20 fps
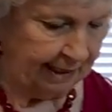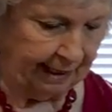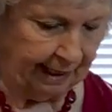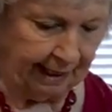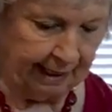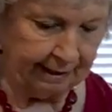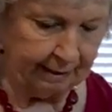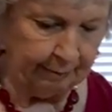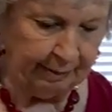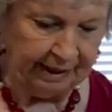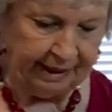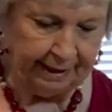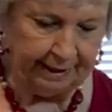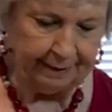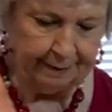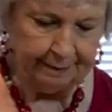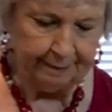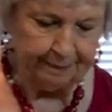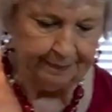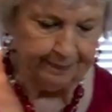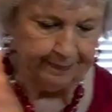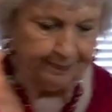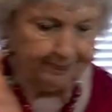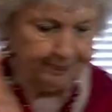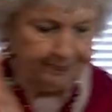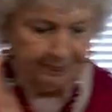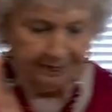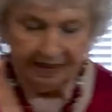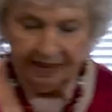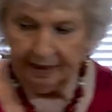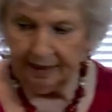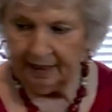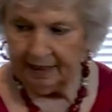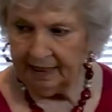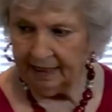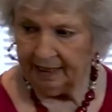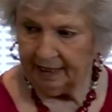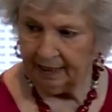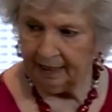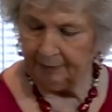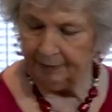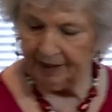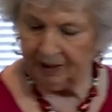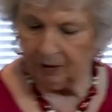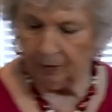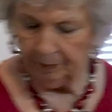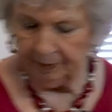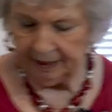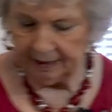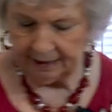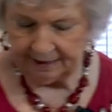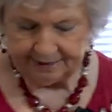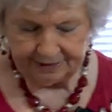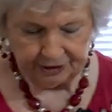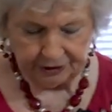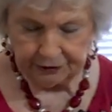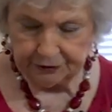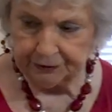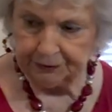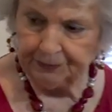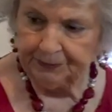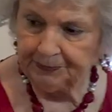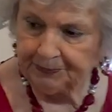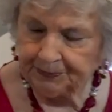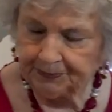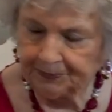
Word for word: like me. I'm a hillbilly too,